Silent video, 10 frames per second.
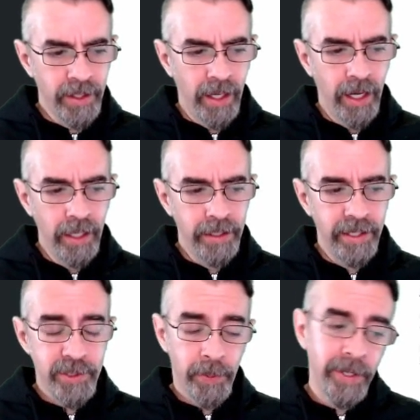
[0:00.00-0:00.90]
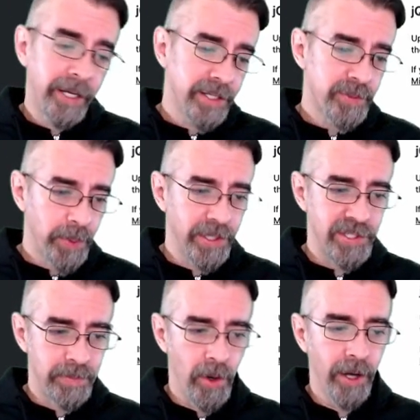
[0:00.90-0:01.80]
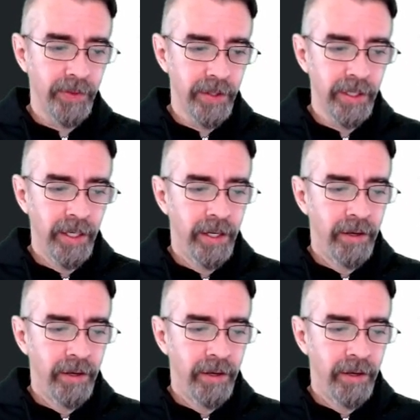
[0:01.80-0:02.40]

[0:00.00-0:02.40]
it is pretty smart that